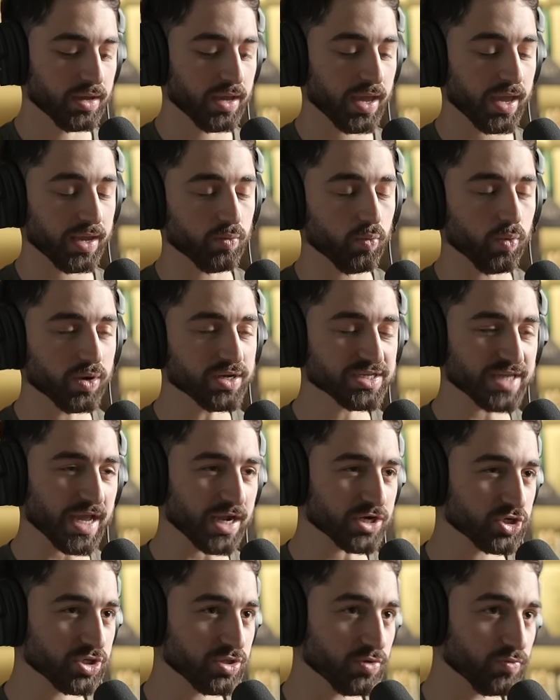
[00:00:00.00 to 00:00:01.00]
And what is
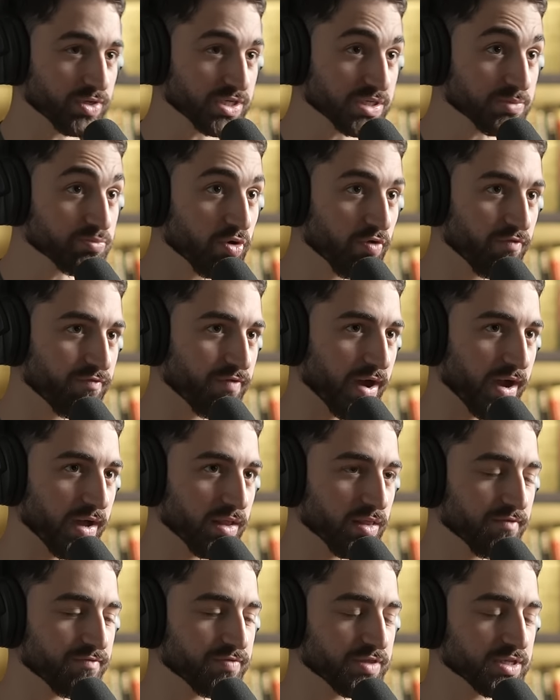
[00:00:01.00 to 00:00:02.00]
actually the risk
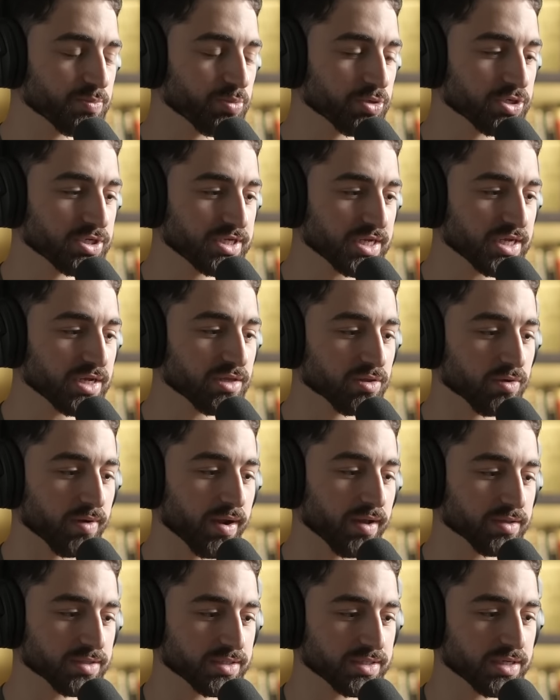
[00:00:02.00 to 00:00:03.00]
profile of this particular
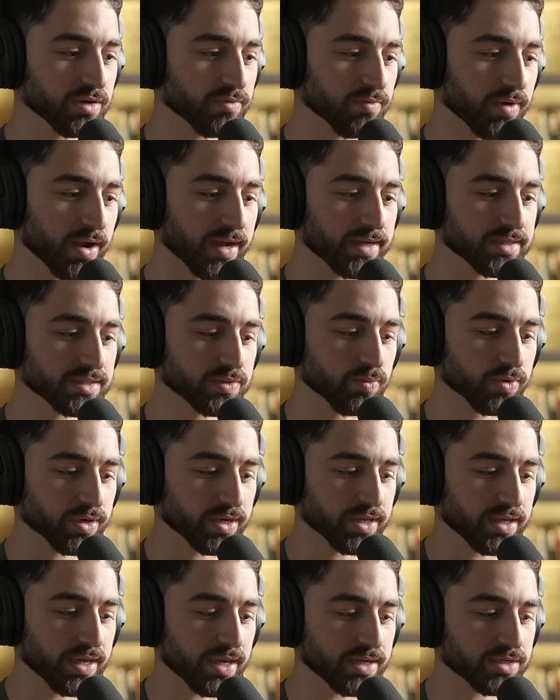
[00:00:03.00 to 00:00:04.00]
LDL rise? And we're
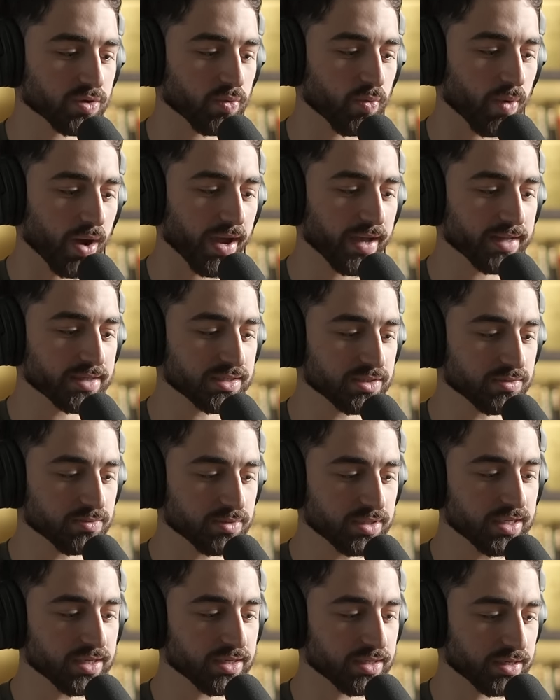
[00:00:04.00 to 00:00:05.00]
going to get into why it's
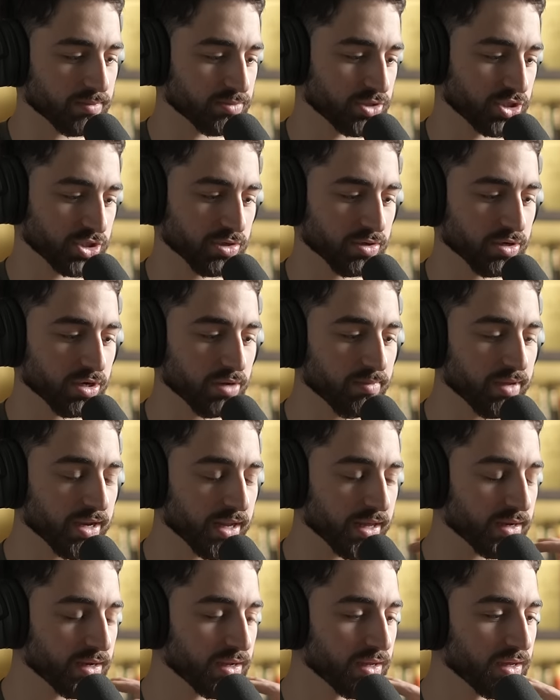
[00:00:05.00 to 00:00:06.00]
unique, I'm sure, in a
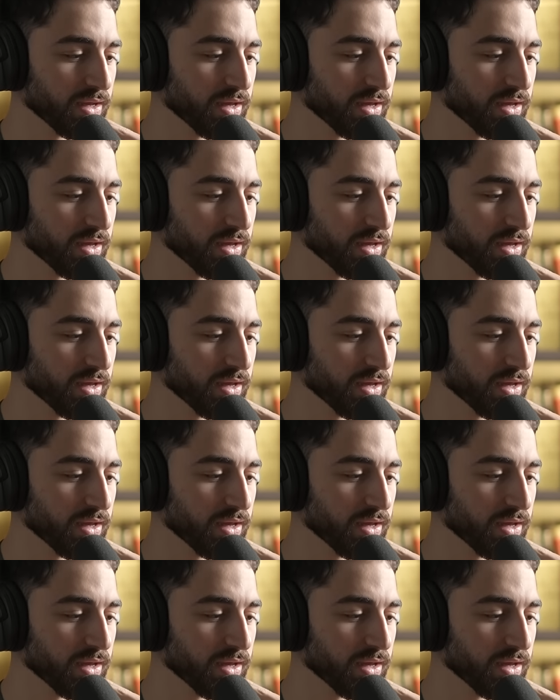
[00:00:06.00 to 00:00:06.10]
minute.